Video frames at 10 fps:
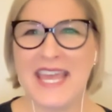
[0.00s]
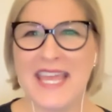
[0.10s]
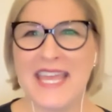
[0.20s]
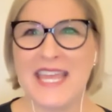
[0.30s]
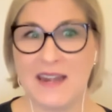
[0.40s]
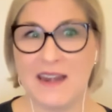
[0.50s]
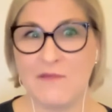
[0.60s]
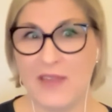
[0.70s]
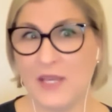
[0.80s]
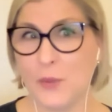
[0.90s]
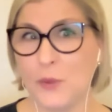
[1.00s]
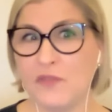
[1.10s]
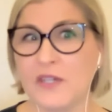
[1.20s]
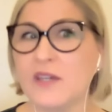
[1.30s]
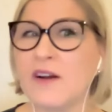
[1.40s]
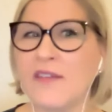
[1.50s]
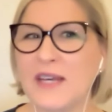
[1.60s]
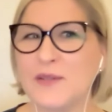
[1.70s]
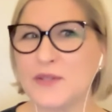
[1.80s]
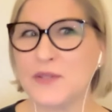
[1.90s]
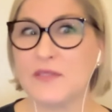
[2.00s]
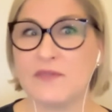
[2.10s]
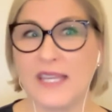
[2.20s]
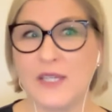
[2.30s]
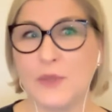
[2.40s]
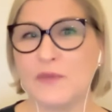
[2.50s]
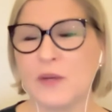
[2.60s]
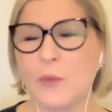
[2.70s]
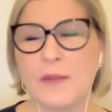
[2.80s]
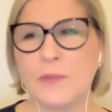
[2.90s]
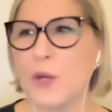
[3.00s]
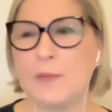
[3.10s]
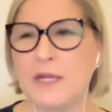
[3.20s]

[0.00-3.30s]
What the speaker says: in Vancouver, on the outskirts of Vancouver at one point,